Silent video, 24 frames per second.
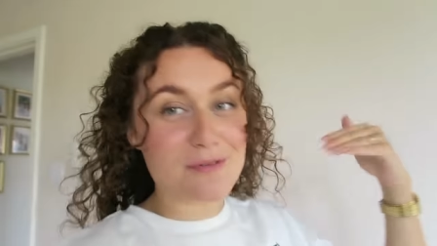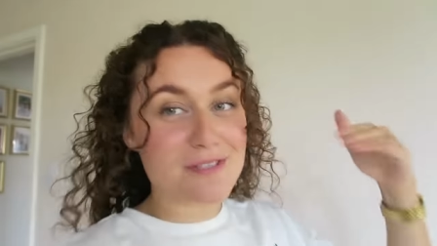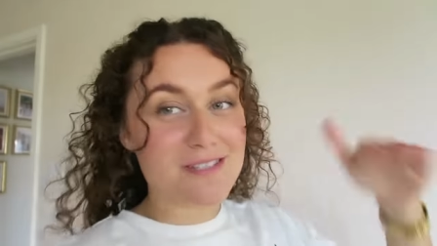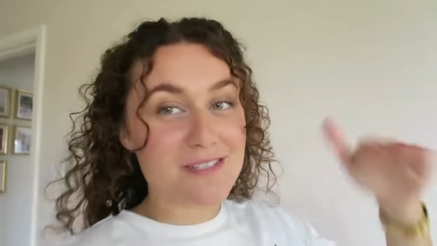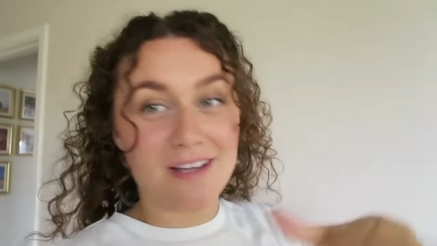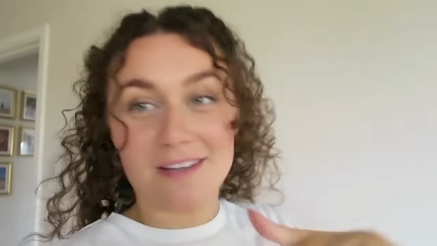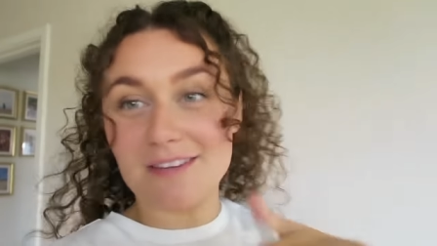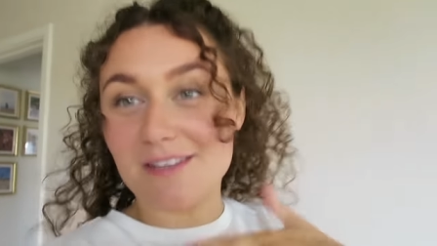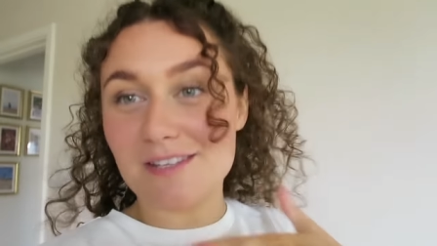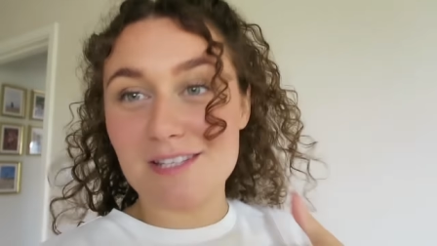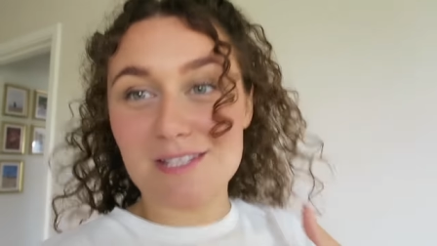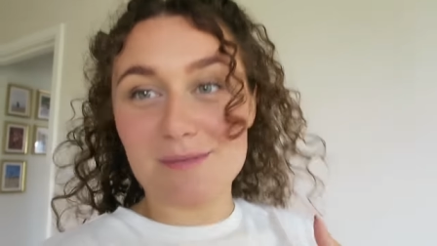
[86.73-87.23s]
That
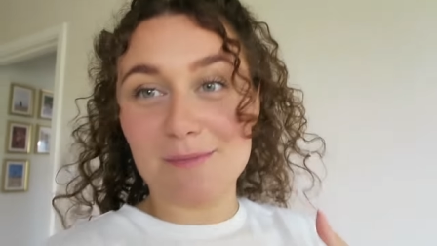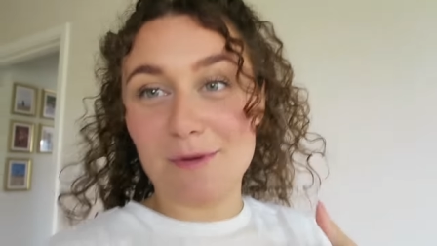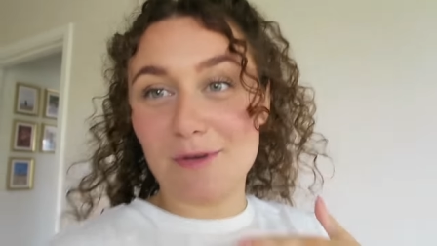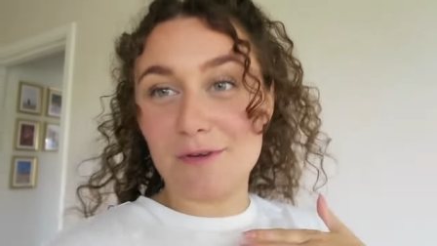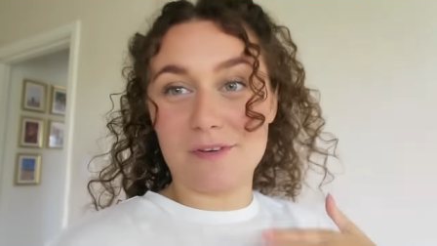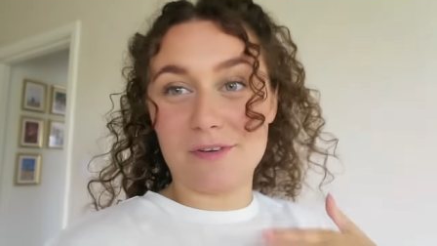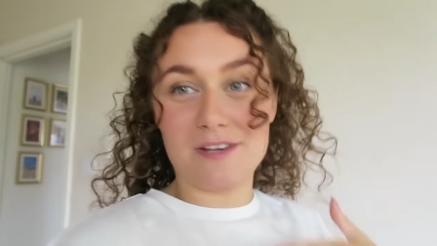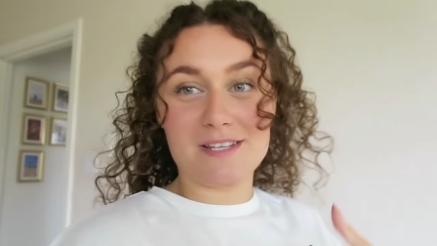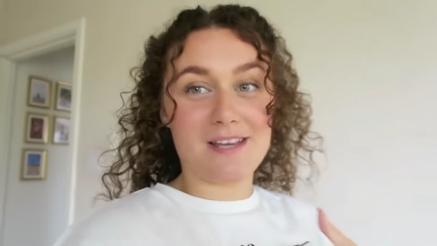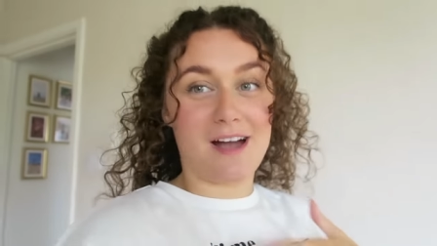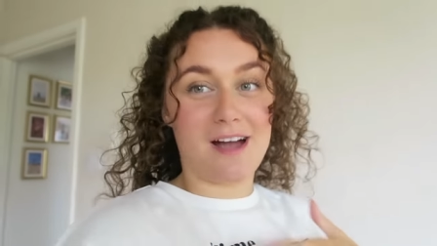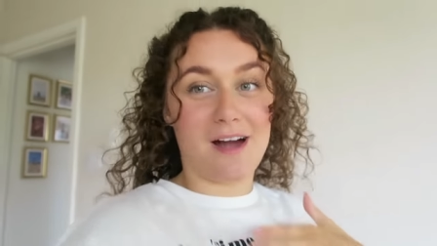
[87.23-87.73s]
was like the
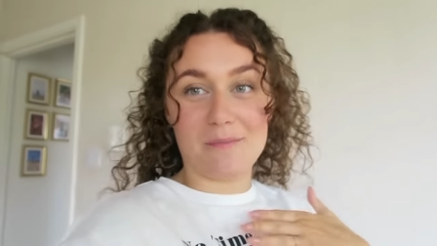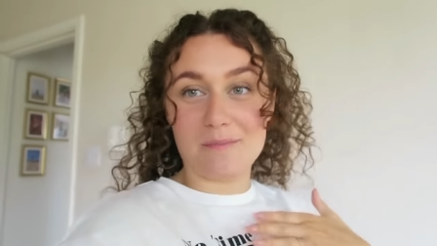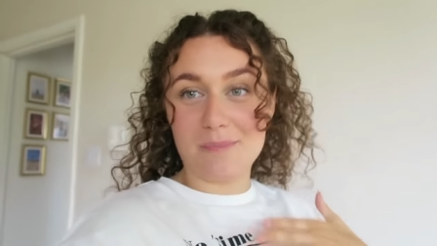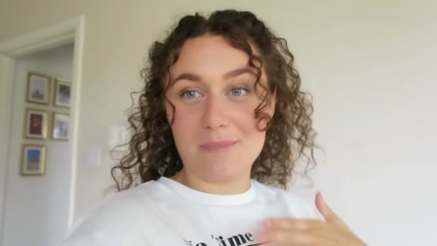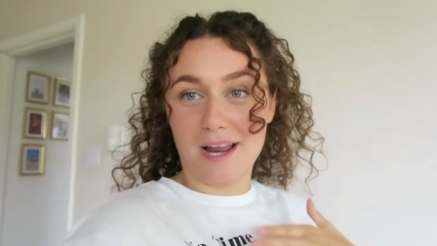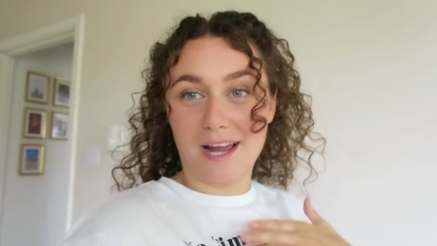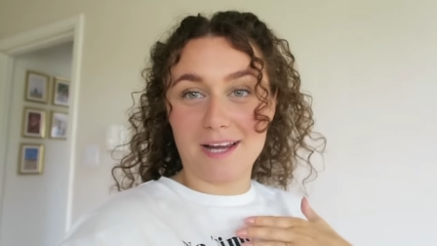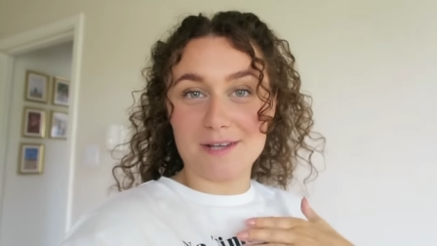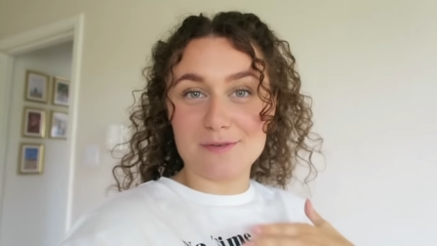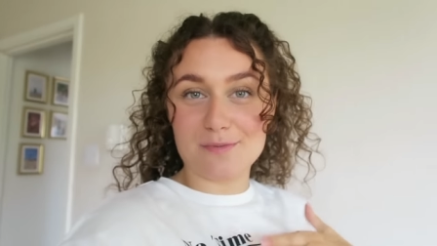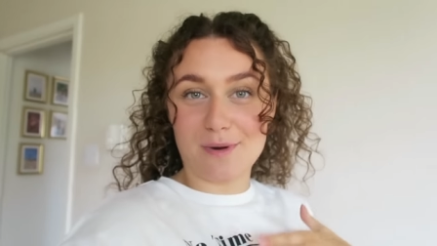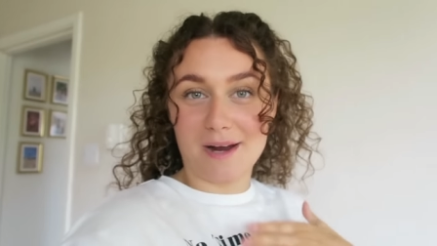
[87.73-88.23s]
smoothest
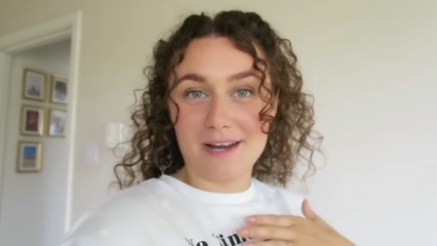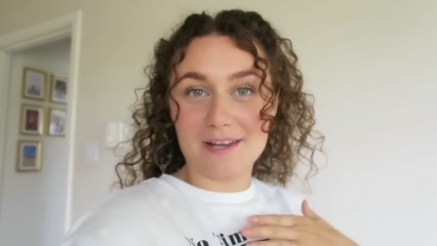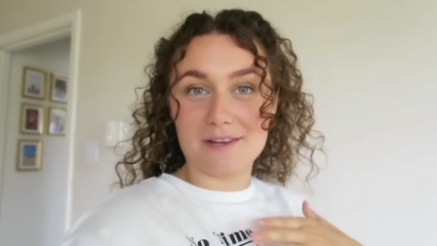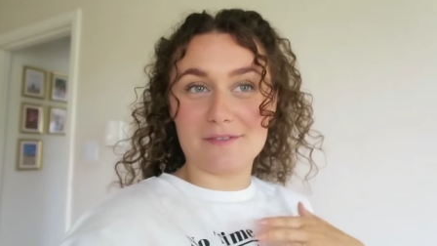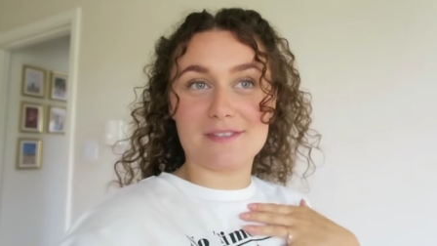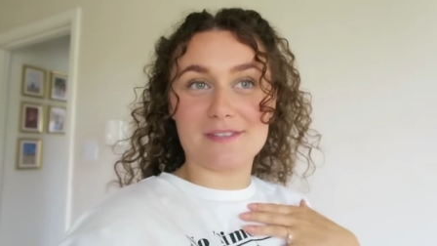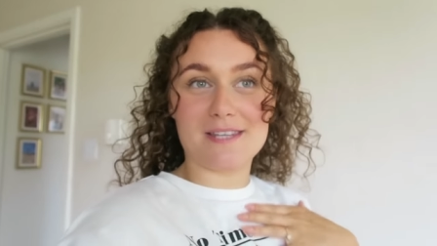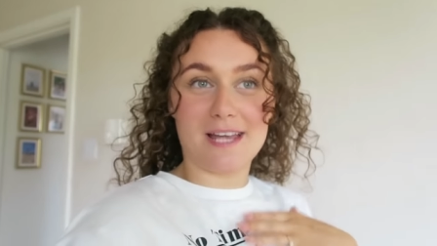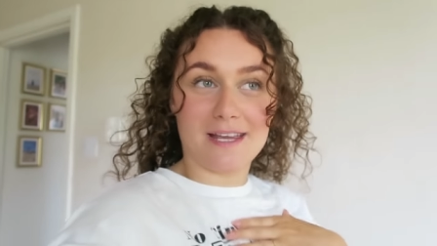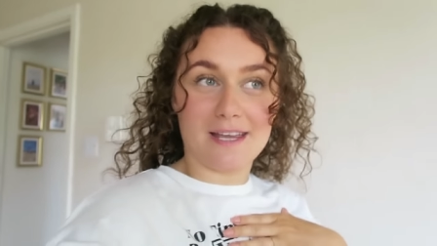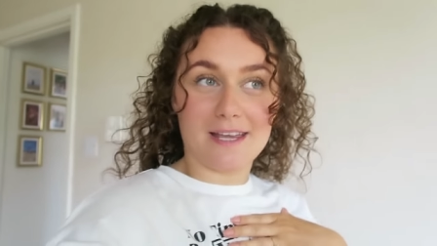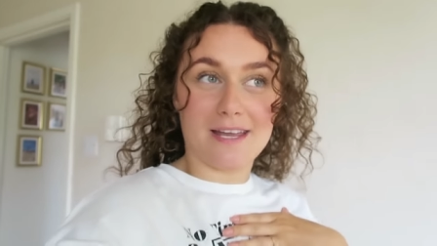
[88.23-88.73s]
unplanned way
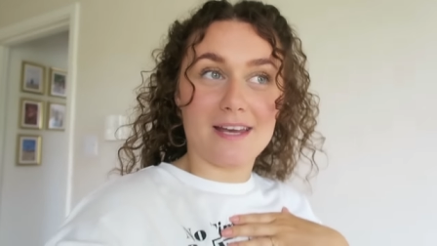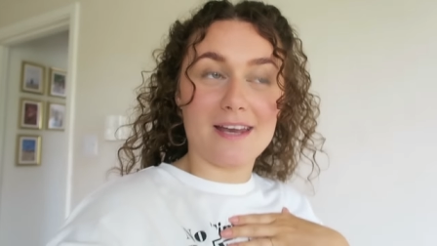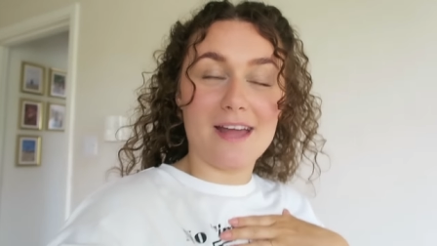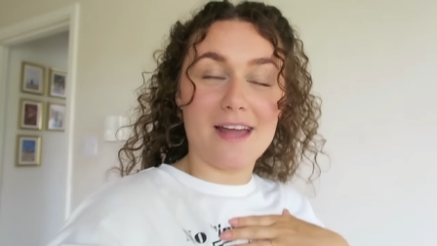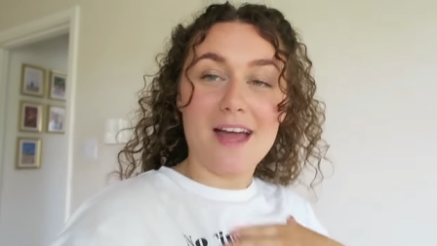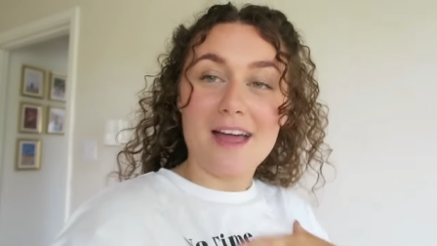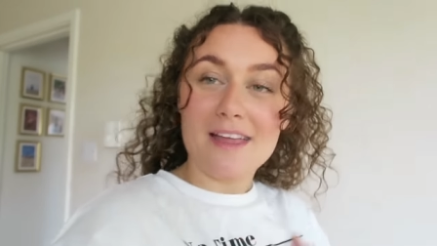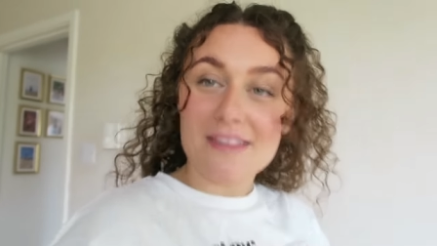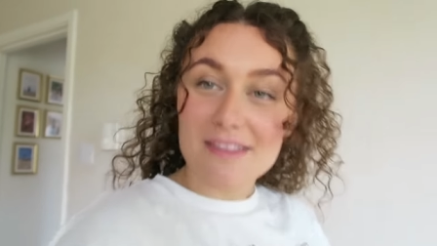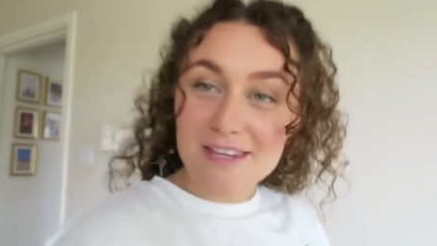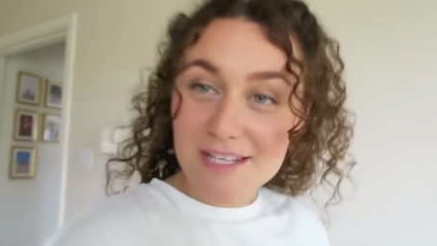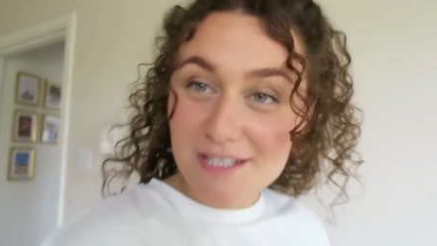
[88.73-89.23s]
of saying